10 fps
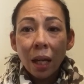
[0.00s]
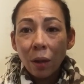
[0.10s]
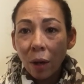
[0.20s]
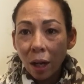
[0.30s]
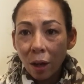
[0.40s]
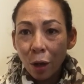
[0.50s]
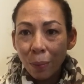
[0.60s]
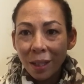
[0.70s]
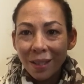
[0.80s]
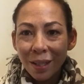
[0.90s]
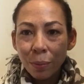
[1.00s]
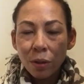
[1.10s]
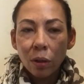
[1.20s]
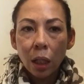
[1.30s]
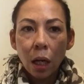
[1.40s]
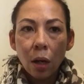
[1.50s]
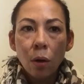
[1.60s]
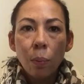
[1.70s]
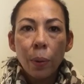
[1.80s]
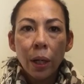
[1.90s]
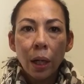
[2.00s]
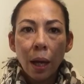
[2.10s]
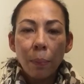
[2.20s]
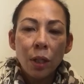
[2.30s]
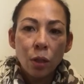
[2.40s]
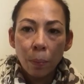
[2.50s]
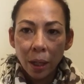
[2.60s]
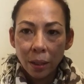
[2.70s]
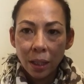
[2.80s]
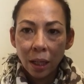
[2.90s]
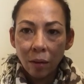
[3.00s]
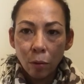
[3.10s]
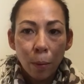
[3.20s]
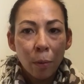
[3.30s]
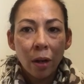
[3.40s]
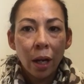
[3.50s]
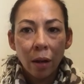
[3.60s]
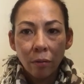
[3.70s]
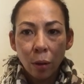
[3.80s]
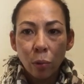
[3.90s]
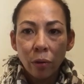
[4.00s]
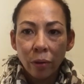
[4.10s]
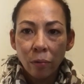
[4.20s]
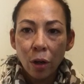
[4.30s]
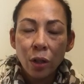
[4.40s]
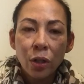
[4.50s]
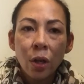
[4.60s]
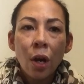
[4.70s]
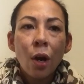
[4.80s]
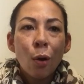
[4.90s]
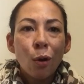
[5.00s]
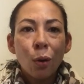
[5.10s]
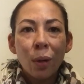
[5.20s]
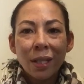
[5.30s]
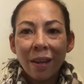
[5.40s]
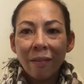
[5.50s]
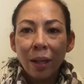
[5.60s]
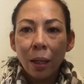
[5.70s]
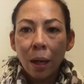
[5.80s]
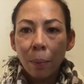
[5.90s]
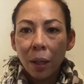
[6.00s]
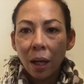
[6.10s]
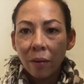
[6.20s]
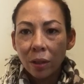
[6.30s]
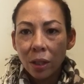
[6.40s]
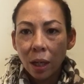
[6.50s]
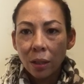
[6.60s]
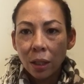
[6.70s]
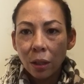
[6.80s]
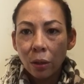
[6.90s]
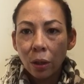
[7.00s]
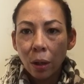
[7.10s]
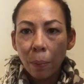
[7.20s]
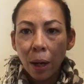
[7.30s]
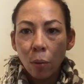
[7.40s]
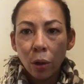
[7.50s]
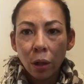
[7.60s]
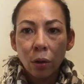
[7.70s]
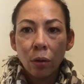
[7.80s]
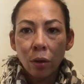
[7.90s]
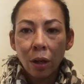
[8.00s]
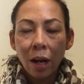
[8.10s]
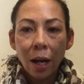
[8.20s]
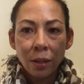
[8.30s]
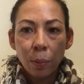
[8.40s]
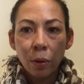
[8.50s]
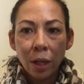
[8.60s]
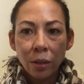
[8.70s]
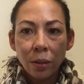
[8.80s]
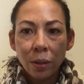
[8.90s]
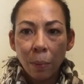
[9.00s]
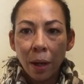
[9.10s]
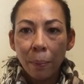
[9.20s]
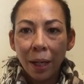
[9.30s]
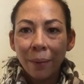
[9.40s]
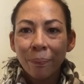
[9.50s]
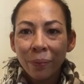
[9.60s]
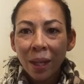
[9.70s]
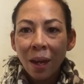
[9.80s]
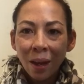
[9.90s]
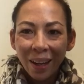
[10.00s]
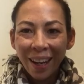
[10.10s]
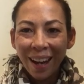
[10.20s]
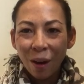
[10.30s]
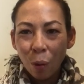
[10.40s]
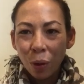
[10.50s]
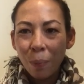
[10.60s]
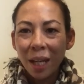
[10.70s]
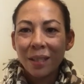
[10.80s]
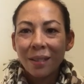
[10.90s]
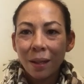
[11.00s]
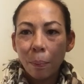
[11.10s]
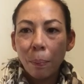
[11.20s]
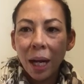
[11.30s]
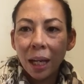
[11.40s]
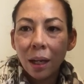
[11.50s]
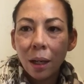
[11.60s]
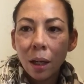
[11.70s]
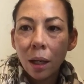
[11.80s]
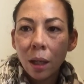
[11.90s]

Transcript: Anyway, I hope these tips really help. Happy job hunting, and remember, at Red Wolf and Roche, we're always happy to have a chat to you about what your career aspirations might be. Okay, all the best. Bye.